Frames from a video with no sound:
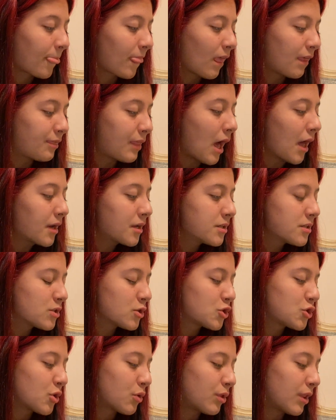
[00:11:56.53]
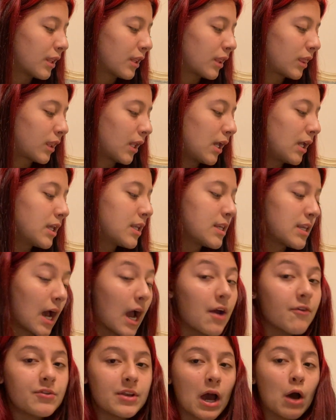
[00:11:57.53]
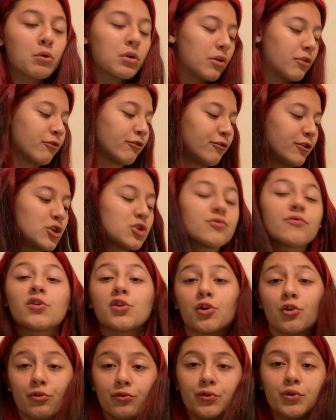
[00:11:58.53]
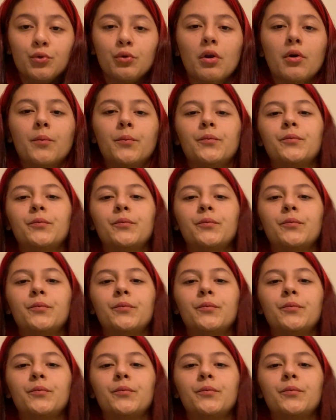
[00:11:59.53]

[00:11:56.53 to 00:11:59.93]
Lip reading: That is so that they can dive down and fish for their food.